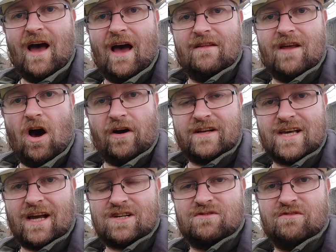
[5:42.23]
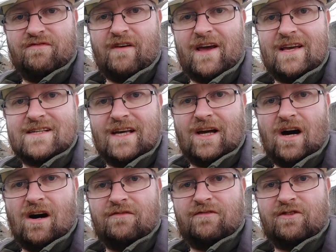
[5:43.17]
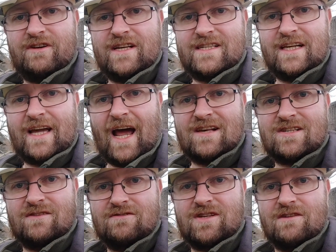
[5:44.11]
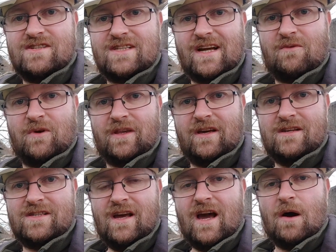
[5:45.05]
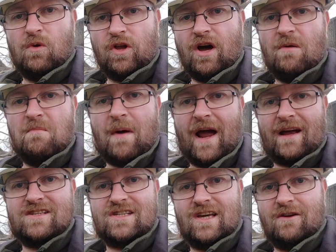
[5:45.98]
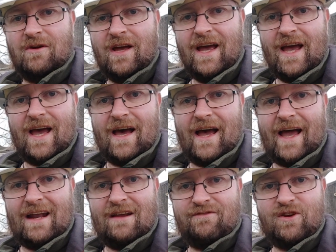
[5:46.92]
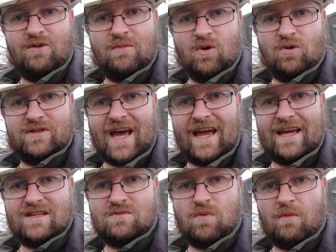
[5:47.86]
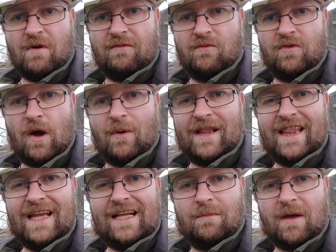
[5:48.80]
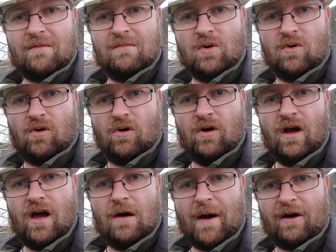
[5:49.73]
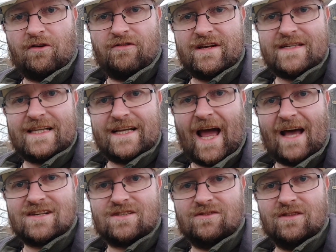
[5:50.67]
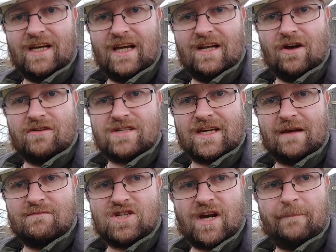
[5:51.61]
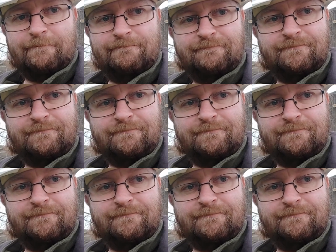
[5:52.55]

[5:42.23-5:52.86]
and architectural phasing of Greasley Castle. So stick with us and we'll come back to you in a few more days when we know a little bit more about Greasley Castle in Nottinghamshire.